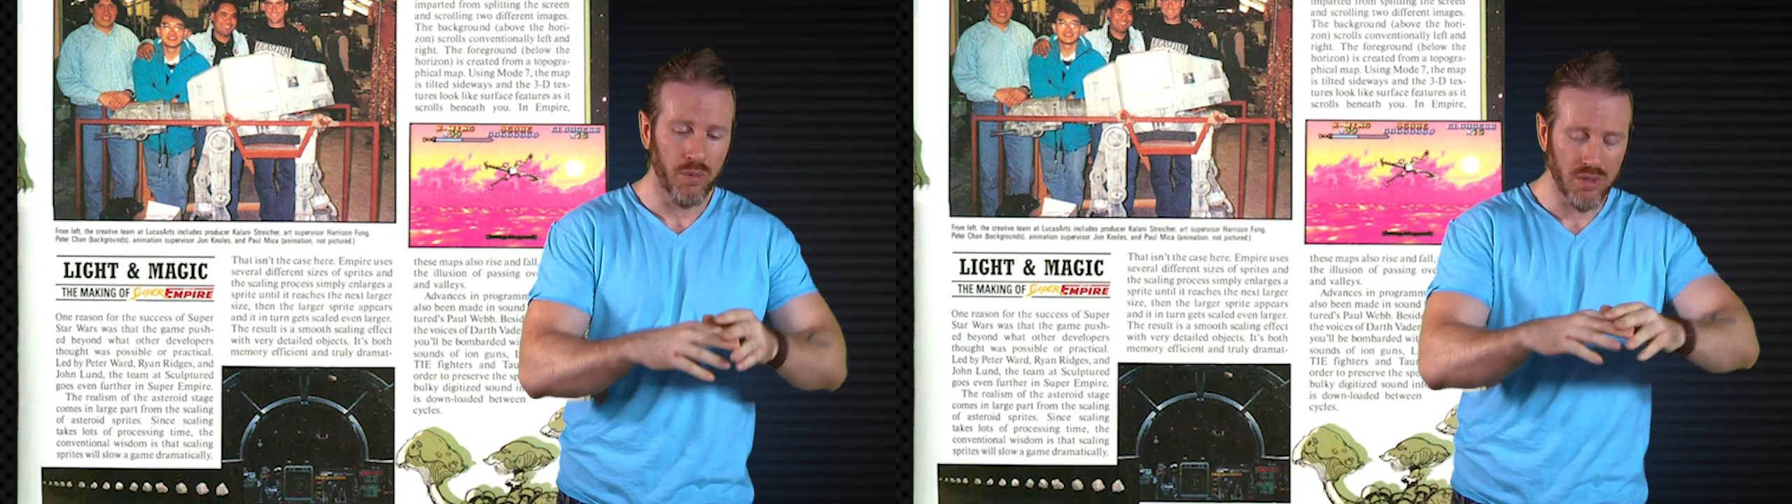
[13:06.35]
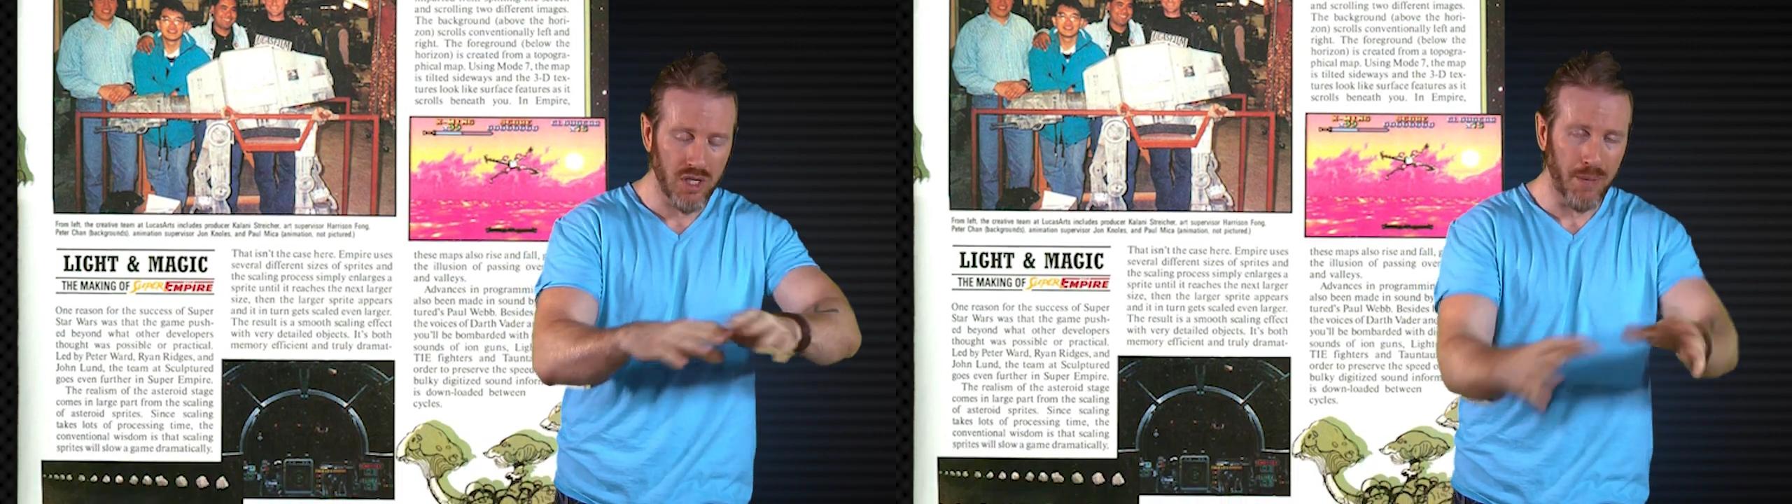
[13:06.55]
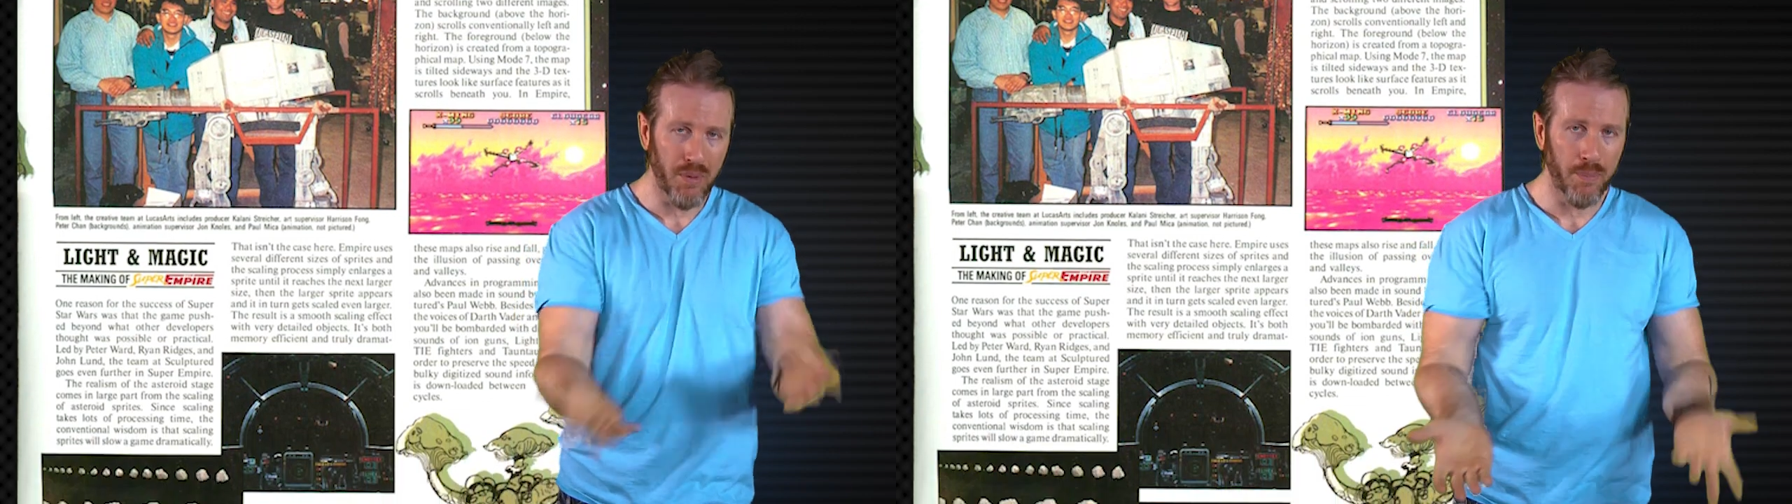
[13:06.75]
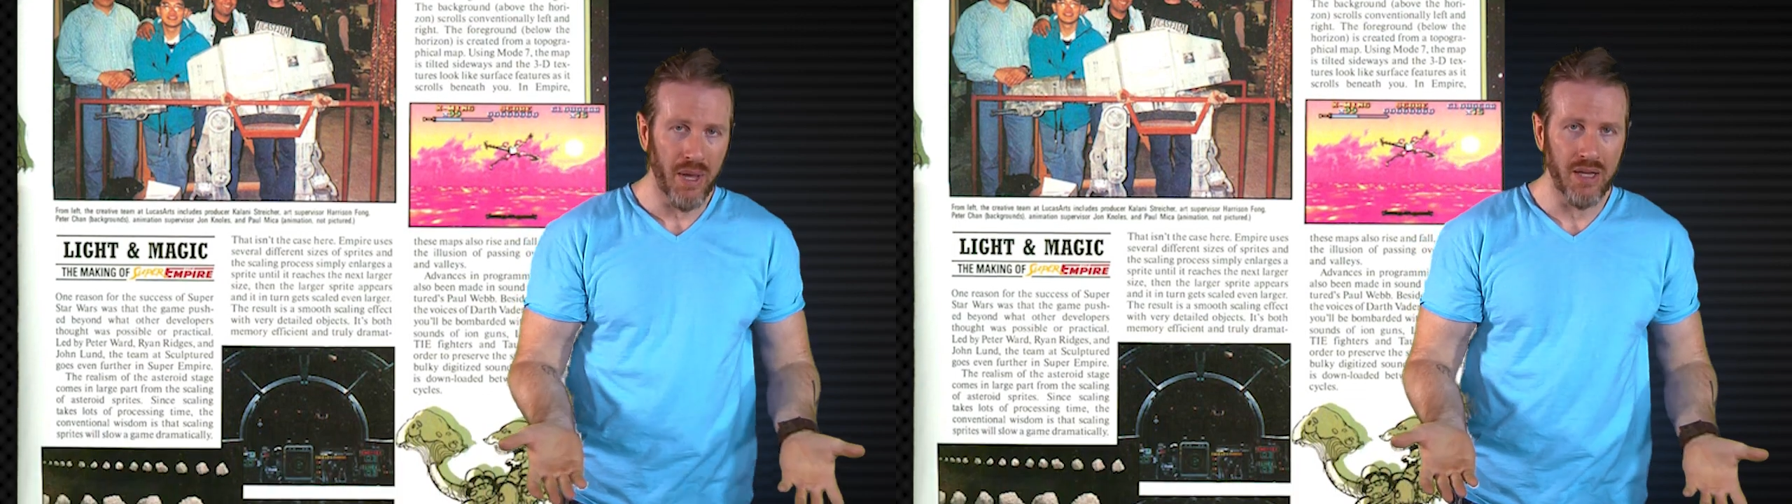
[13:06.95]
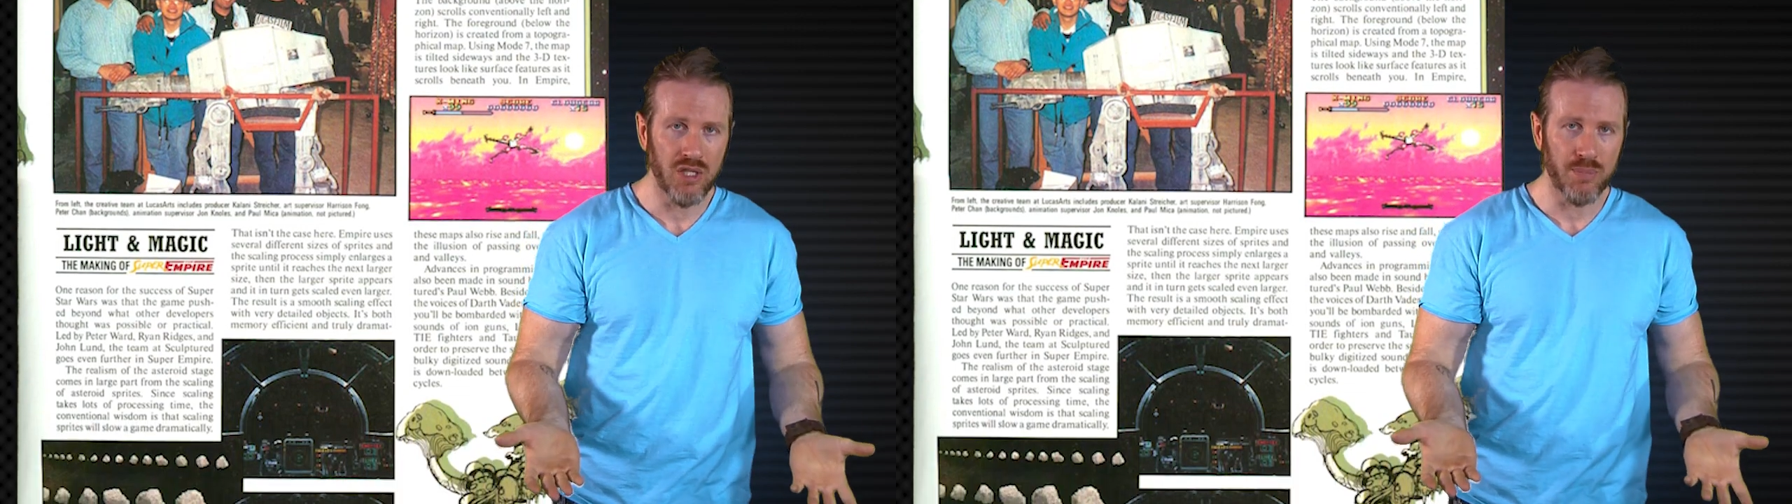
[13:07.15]
it was a couple of
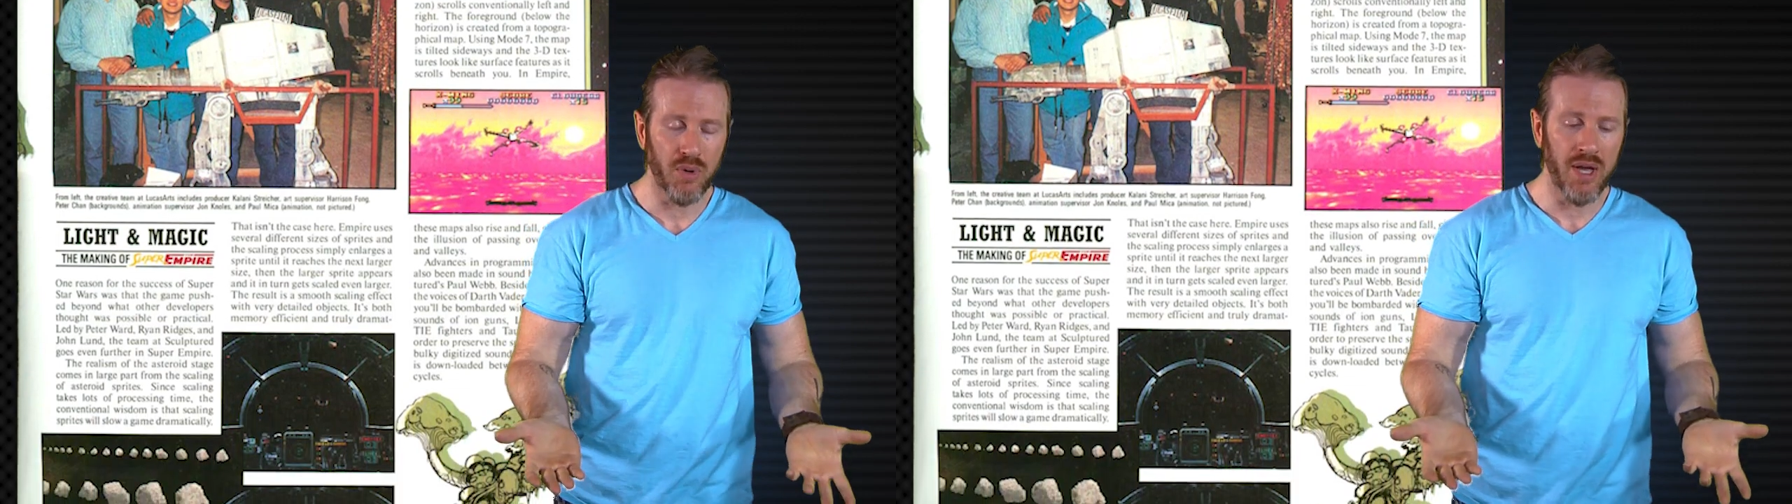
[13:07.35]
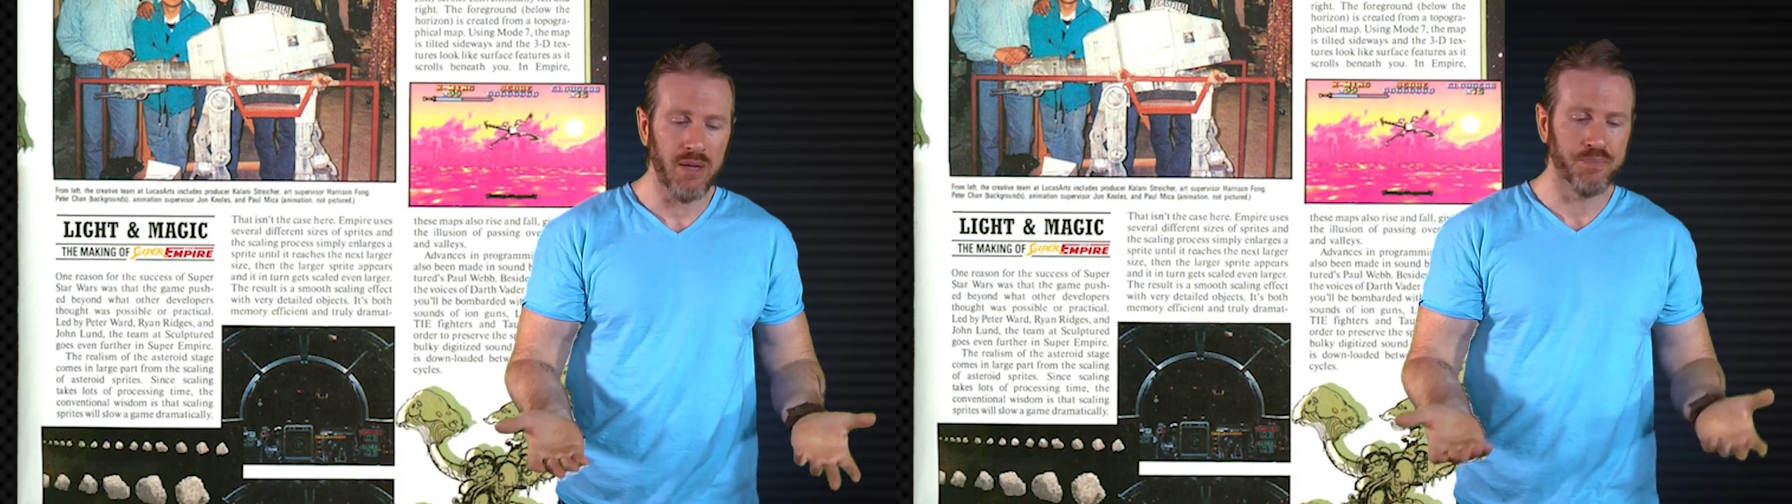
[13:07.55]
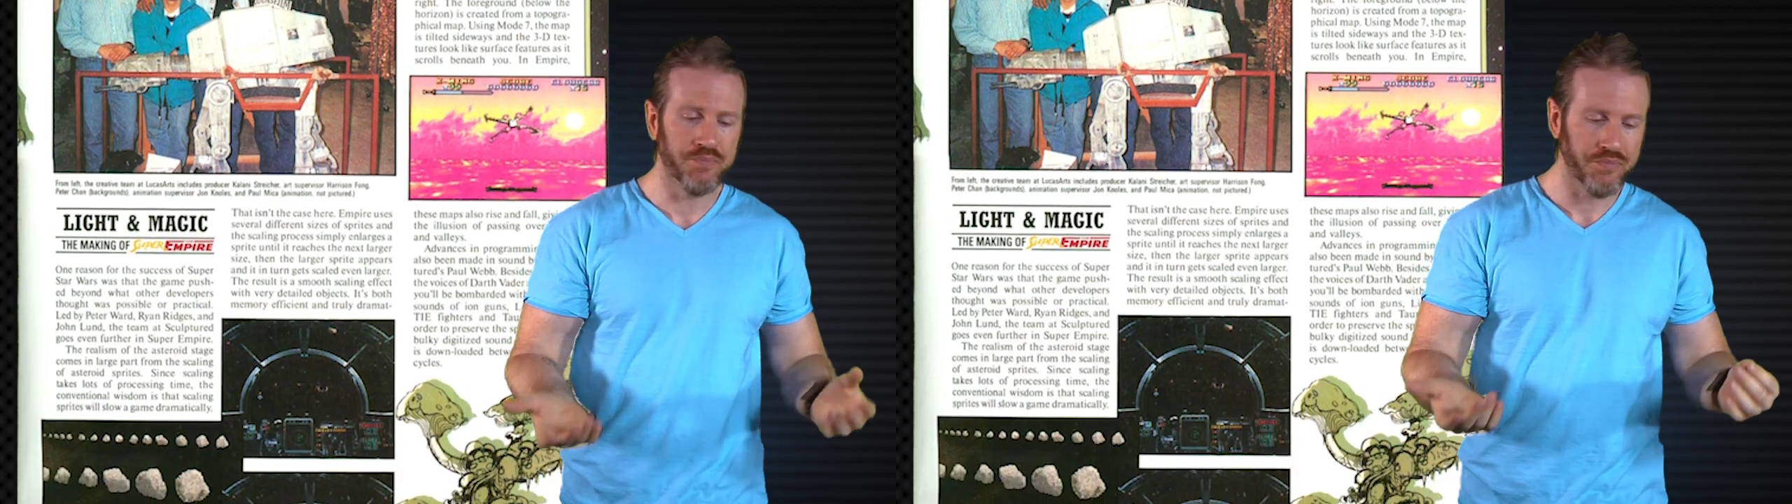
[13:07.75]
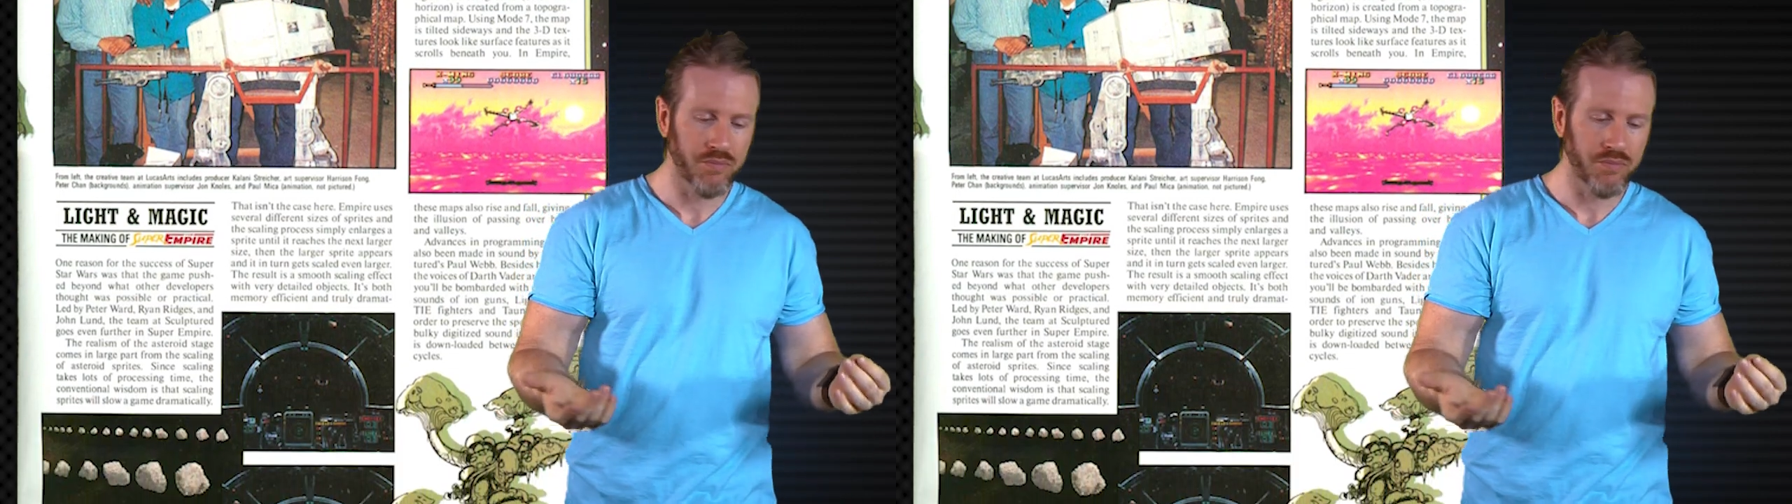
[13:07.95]
page spread,